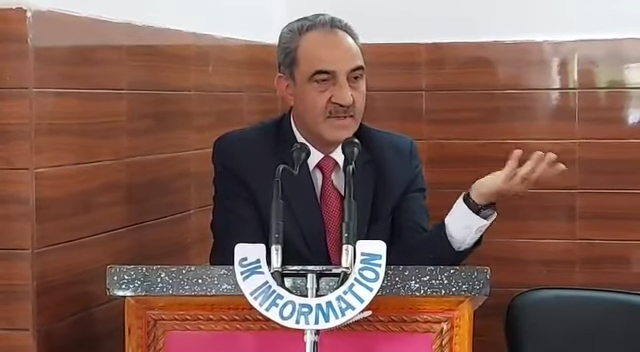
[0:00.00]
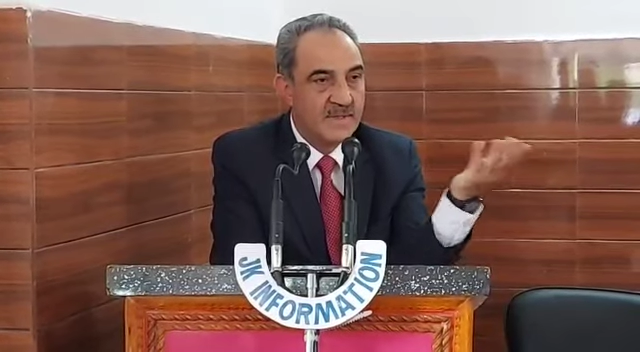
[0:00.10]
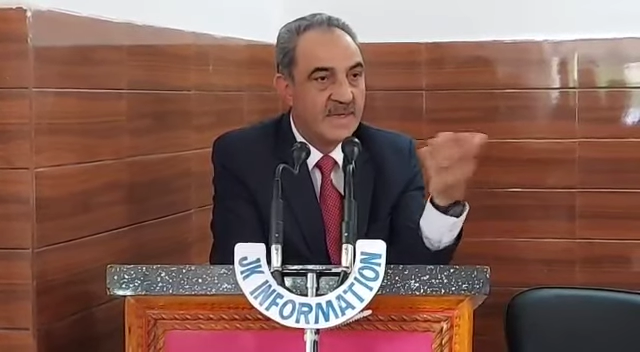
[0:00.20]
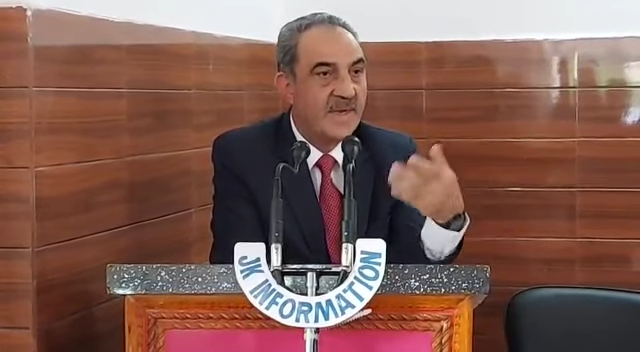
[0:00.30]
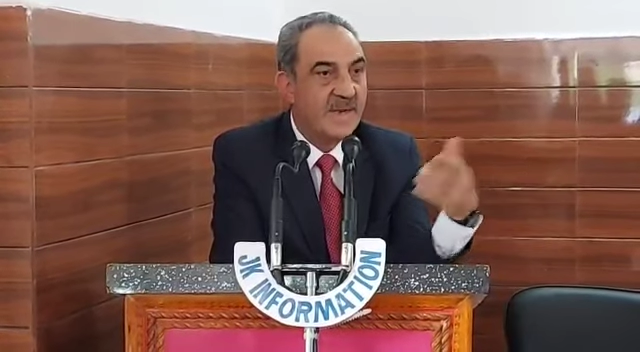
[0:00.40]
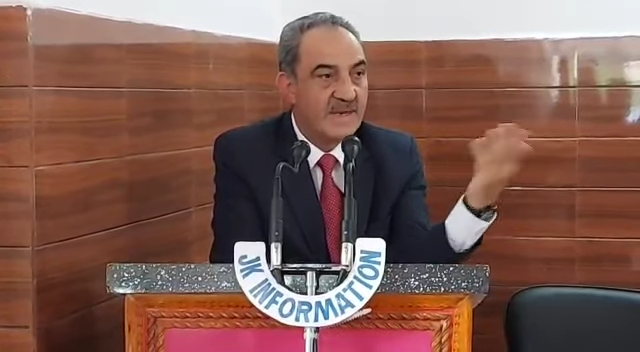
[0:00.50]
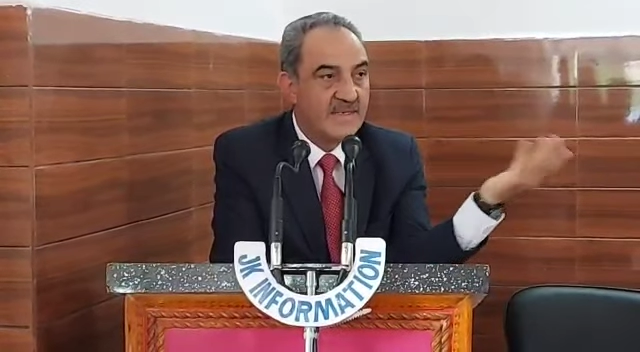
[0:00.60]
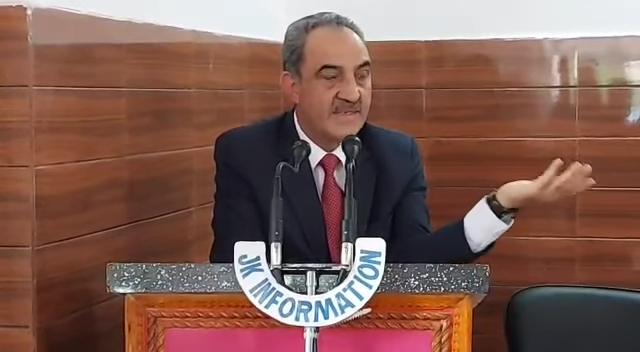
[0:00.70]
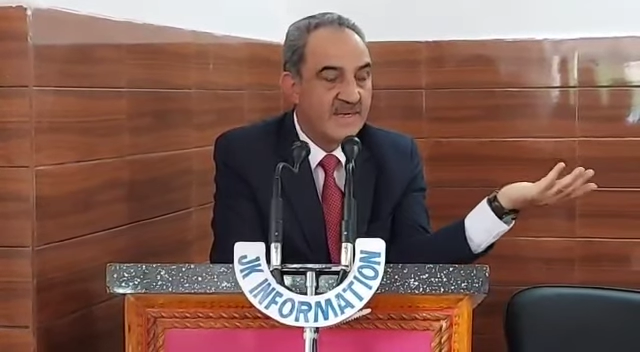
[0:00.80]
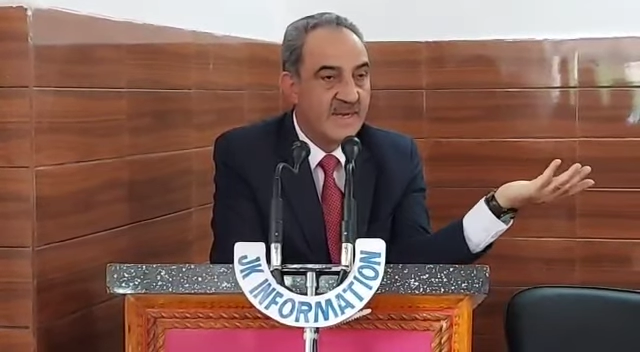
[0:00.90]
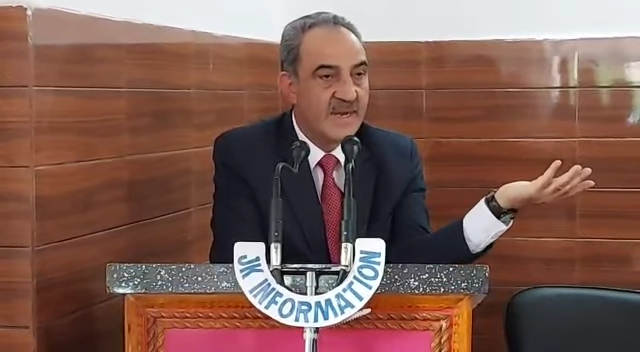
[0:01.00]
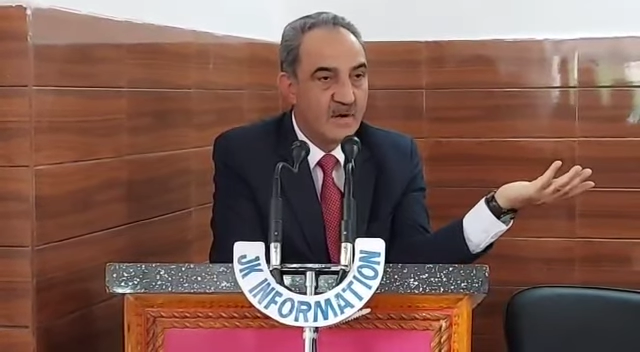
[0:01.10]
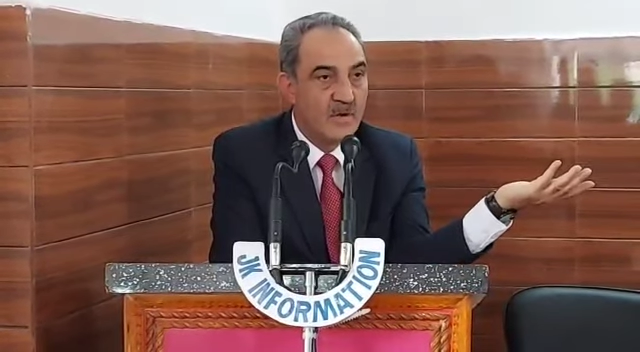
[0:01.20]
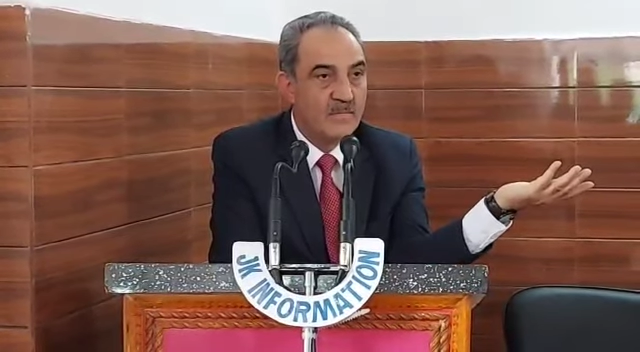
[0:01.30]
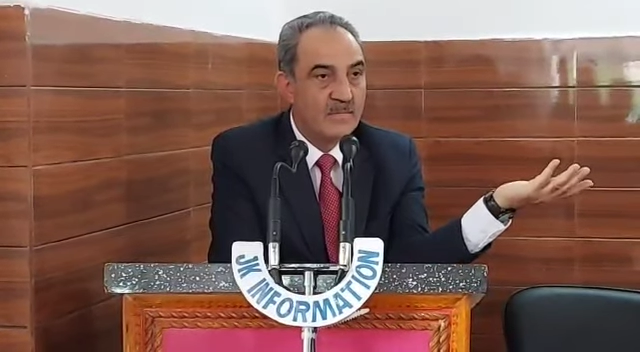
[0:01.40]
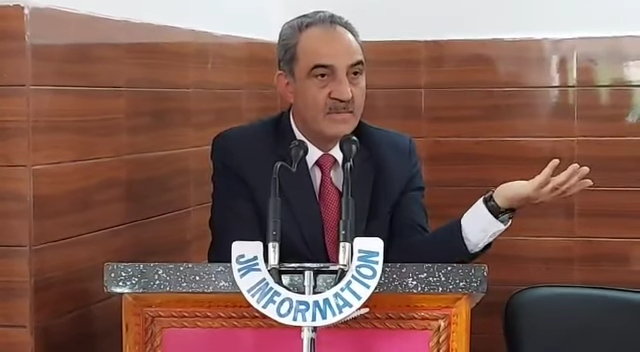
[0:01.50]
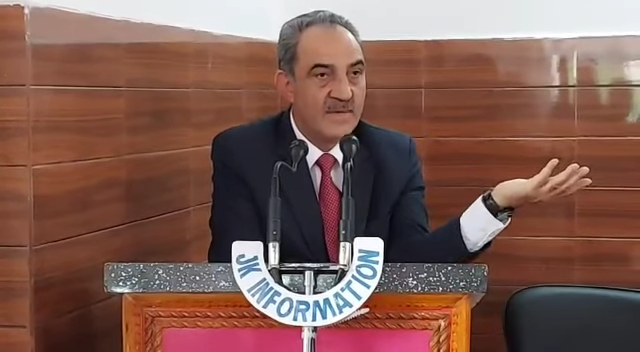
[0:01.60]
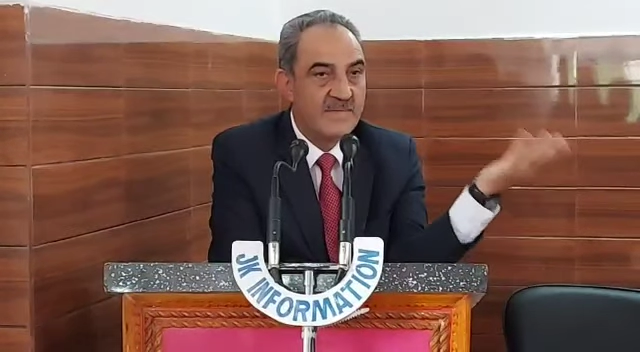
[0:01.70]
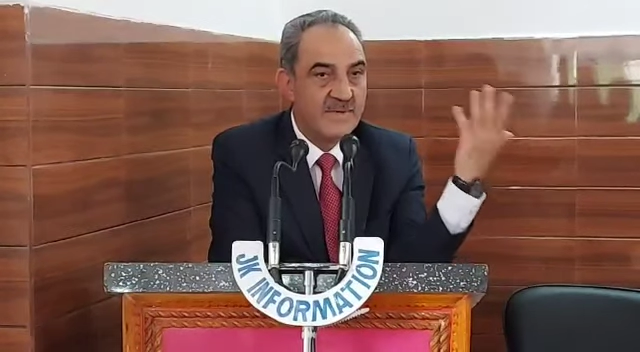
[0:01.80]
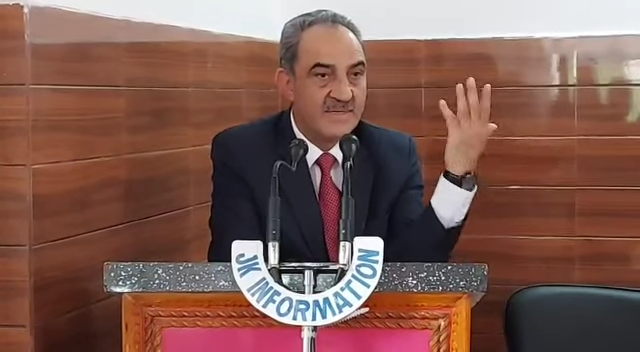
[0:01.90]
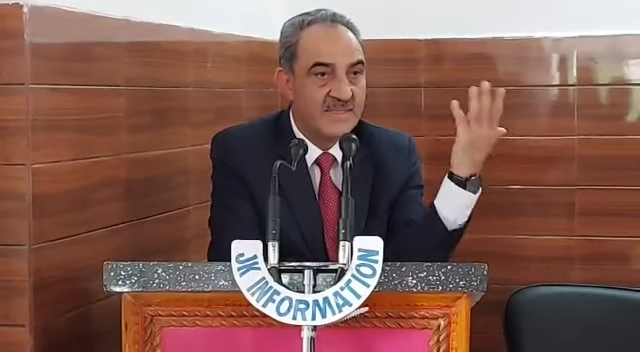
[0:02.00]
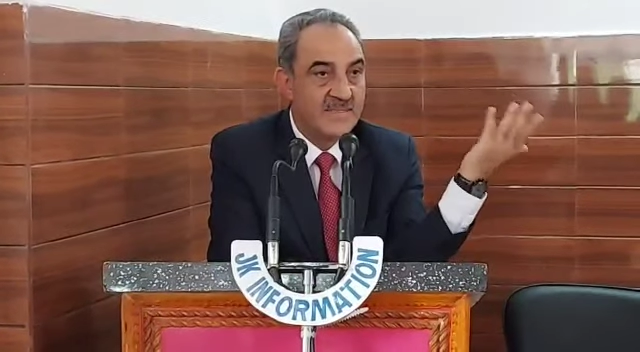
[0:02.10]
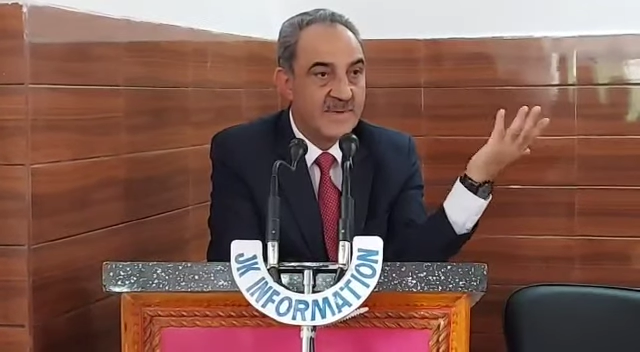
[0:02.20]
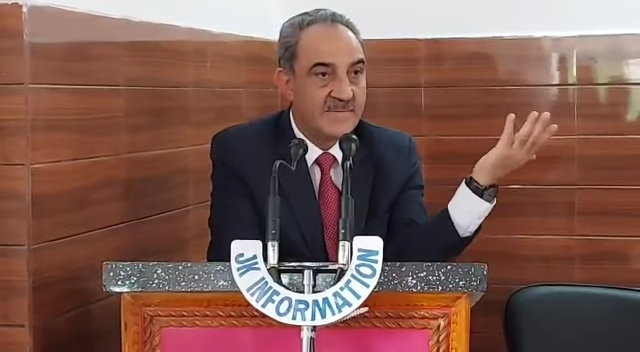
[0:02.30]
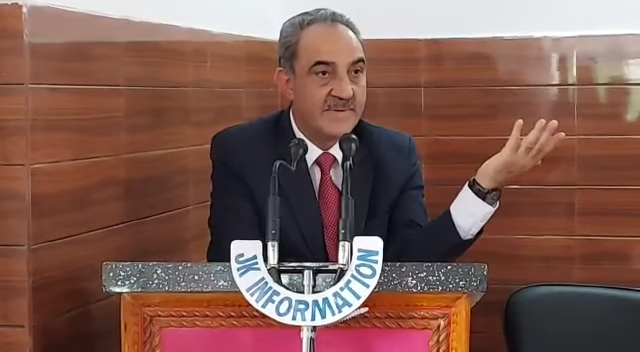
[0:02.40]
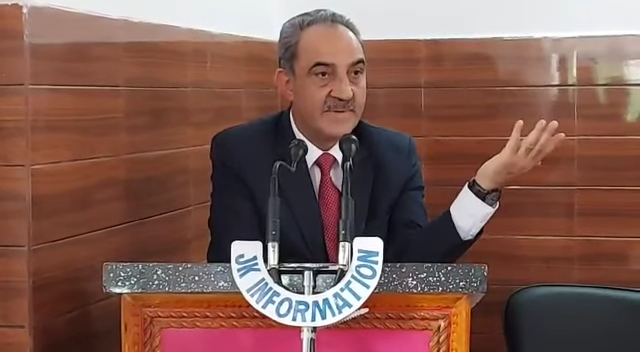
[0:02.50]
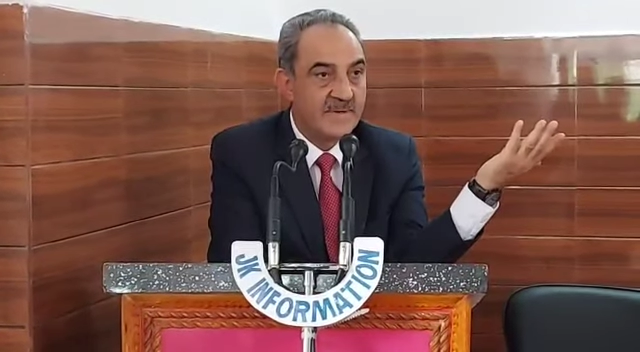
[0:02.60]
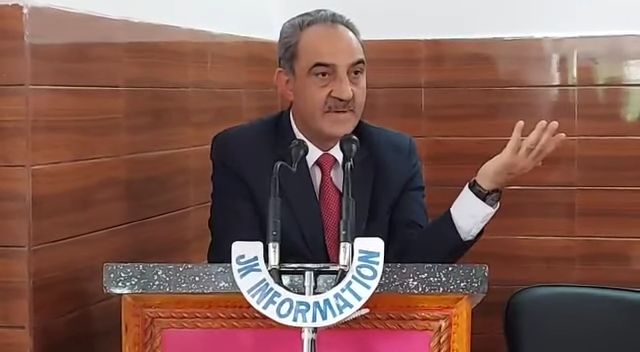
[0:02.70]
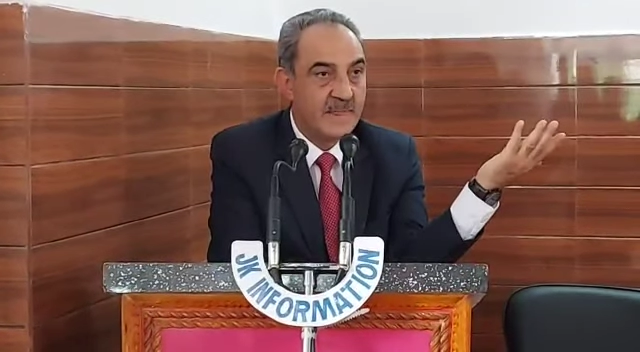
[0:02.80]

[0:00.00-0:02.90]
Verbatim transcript: The litigant sitting at home avails his benefit.